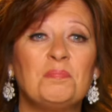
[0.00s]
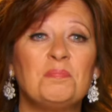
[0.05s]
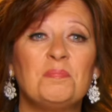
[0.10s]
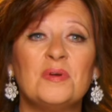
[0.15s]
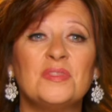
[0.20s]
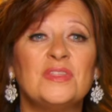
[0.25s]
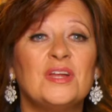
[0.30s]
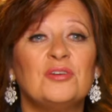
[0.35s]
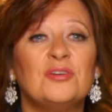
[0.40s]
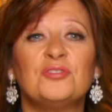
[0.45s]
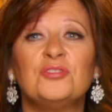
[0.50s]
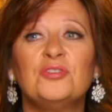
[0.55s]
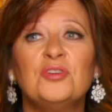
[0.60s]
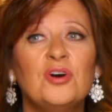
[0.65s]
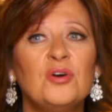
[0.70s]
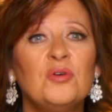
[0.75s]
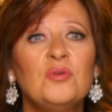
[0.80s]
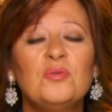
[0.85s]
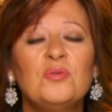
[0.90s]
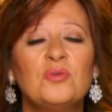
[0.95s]
But there's
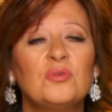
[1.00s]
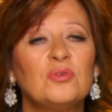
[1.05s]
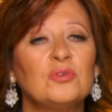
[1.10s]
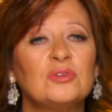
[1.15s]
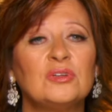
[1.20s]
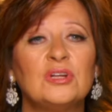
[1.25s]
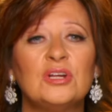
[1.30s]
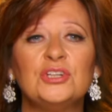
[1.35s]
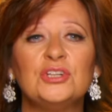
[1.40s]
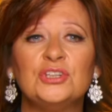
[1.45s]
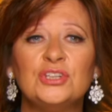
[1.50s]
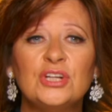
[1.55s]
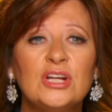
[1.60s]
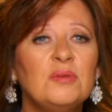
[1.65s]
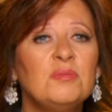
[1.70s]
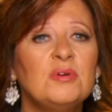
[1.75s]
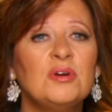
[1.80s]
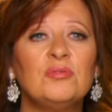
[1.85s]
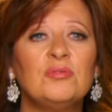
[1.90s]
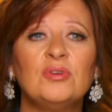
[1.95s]
no legitimate